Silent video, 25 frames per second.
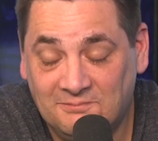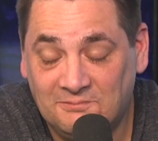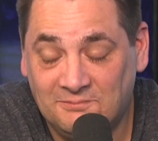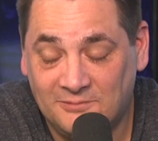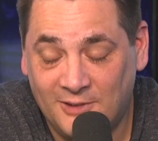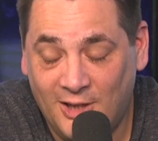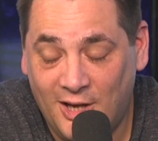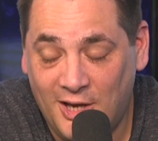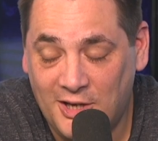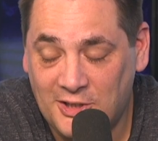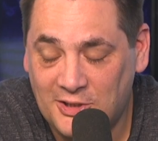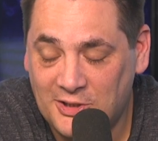
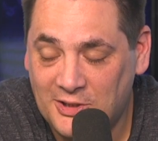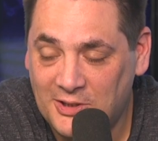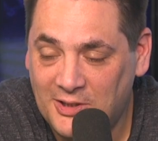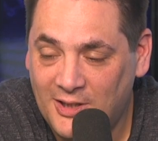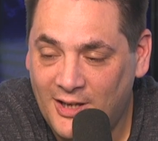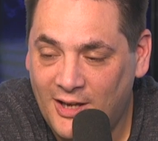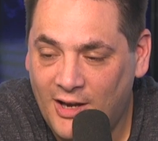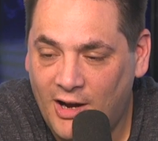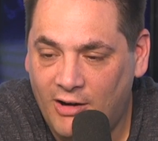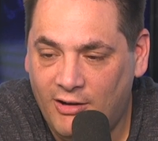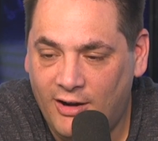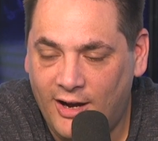Nice.
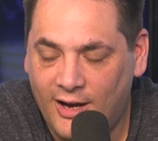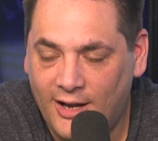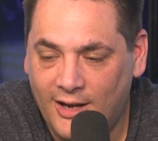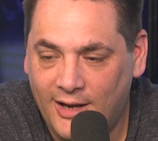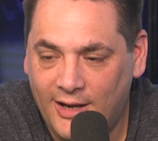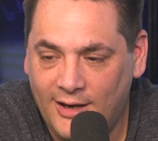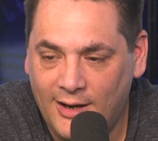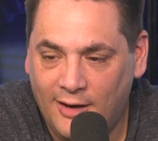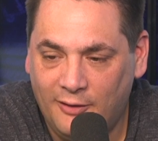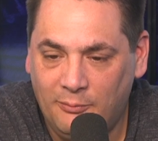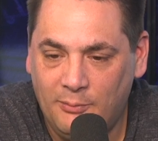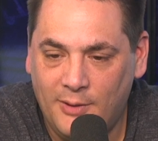Yeah. Right,
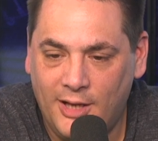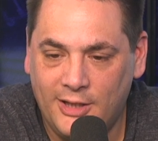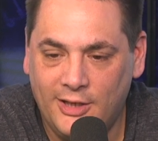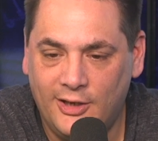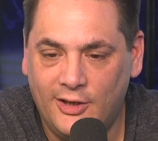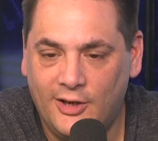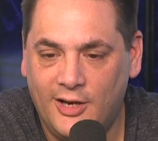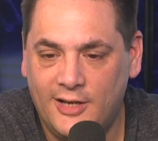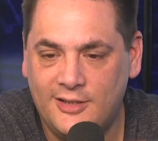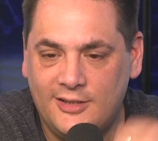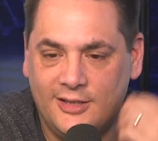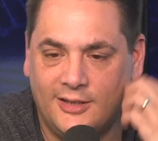enough Man
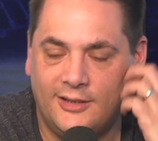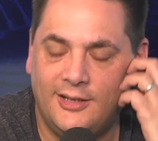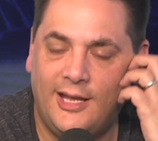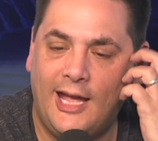United.